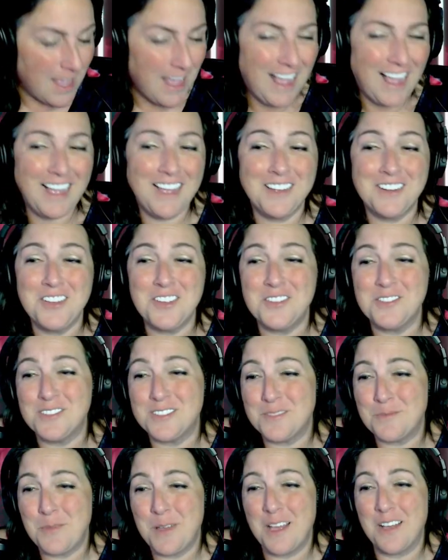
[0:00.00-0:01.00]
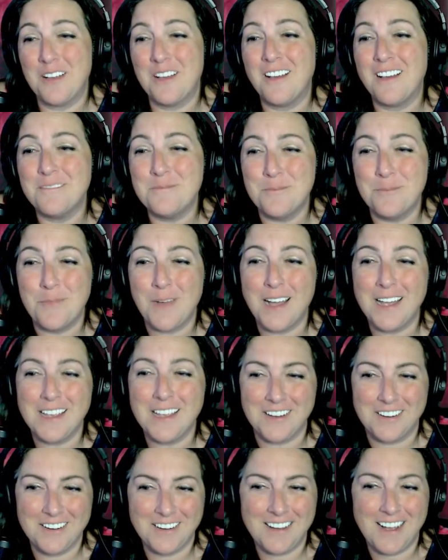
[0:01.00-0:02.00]
How do you spell
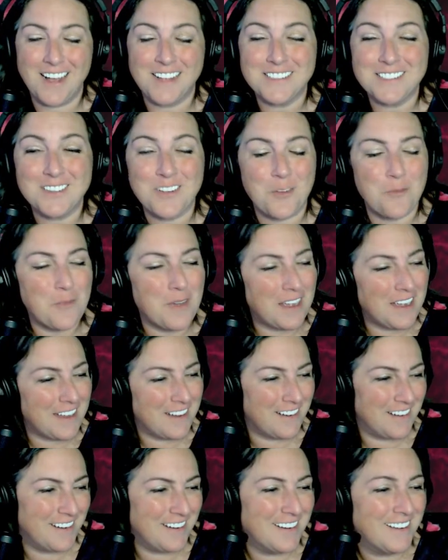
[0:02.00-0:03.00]
Meyer? Oscar Meyer.